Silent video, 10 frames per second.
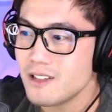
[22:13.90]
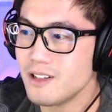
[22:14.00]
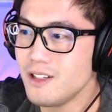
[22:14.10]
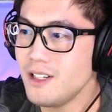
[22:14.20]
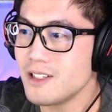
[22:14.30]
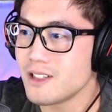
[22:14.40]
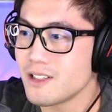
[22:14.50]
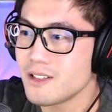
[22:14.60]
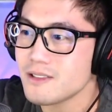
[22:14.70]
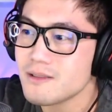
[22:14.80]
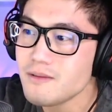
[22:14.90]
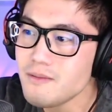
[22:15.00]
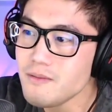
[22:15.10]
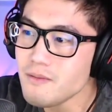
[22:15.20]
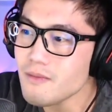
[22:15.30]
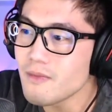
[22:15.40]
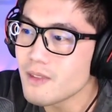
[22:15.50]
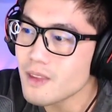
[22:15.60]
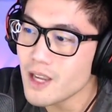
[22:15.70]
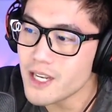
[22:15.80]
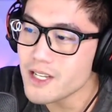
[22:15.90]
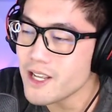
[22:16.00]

I didn't